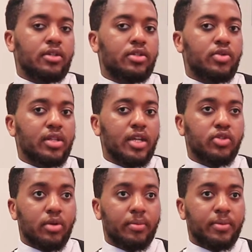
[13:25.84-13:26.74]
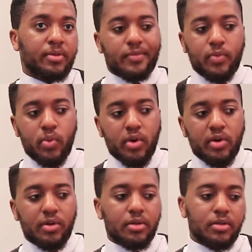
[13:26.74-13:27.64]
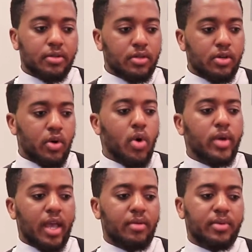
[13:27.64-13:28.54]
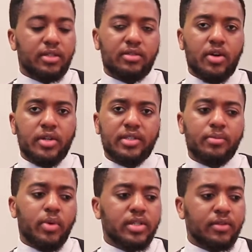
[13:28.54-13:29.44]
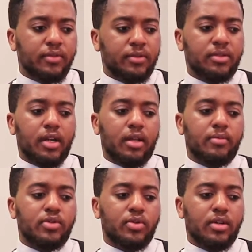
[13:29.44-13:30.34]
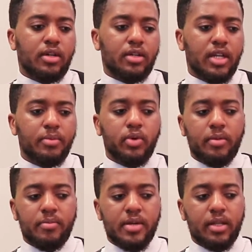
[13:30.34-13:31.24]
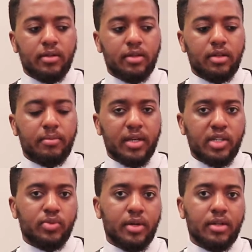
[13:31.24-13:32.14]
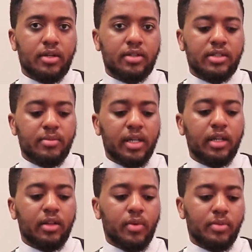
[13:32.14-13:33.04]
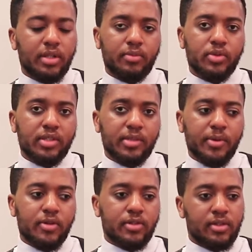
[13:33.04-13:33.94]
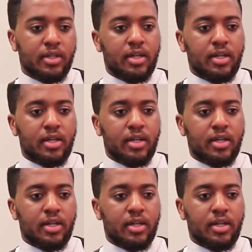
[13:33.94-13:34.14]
during that trip were, okay, but not as impressive. So Ningbo M being the biggest one, seemingly the one with the most experience.